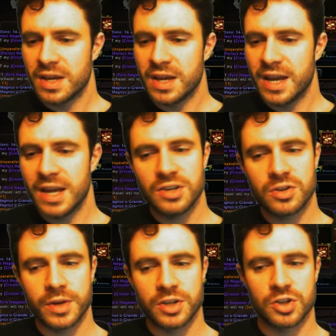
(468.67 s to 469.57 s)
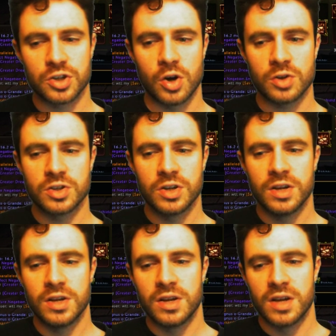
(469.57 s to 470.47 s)
Hindering Shot,
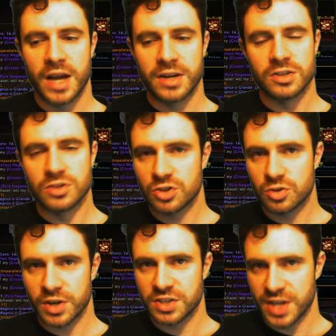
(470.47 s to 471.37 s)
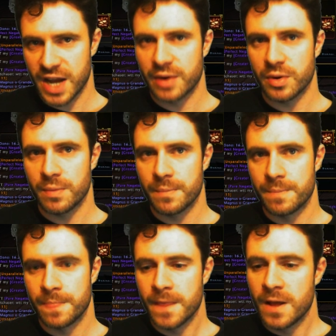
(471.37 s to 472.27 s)
and Constricting Arrow.
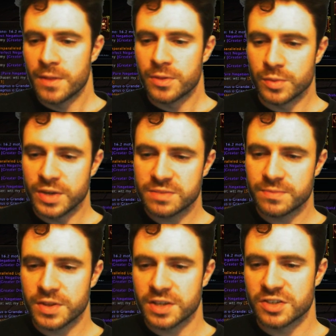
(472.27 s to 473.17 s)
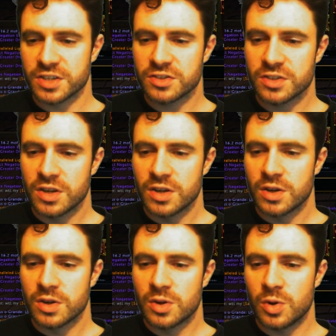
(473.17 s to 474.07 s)
The reason for this is
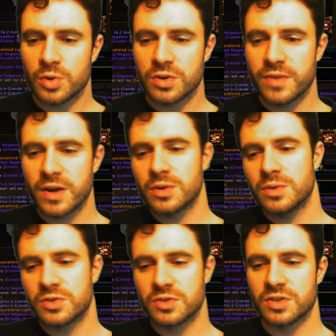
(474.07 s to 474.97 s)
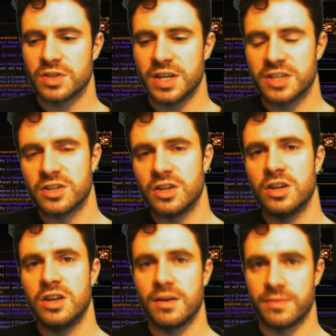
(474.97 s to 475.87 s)
Cordon of Arrows is
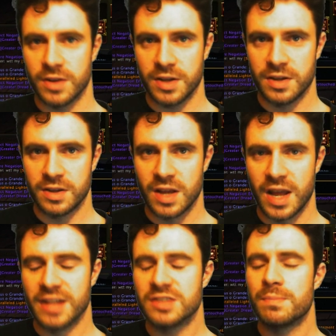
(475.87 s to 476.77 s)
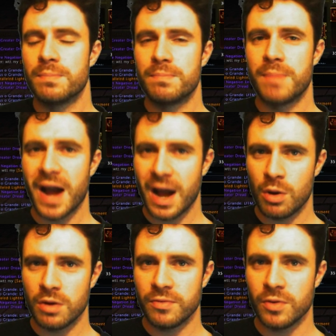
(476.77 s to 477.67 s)
lovely. It's
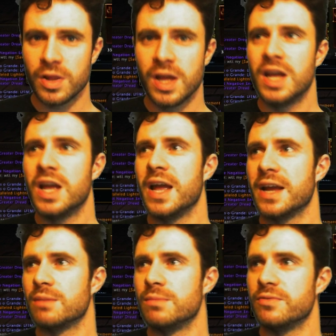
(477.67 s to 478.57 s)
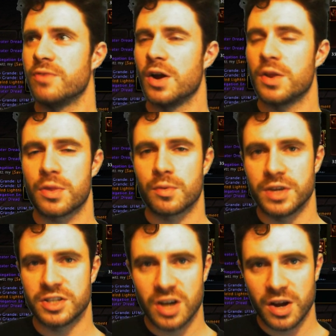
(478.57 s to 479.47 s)
powerful. It can be fired
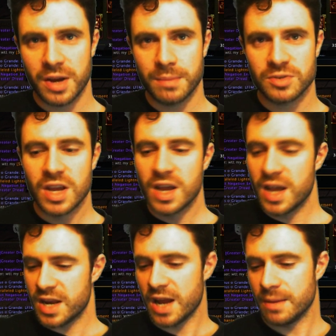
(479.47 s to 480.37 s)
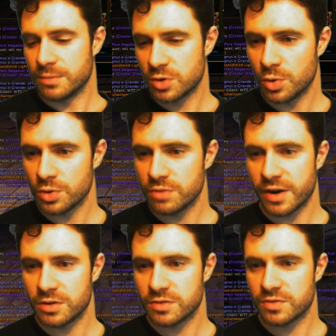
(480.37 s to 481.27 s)
3 times. It aims. Cordon of Arrows,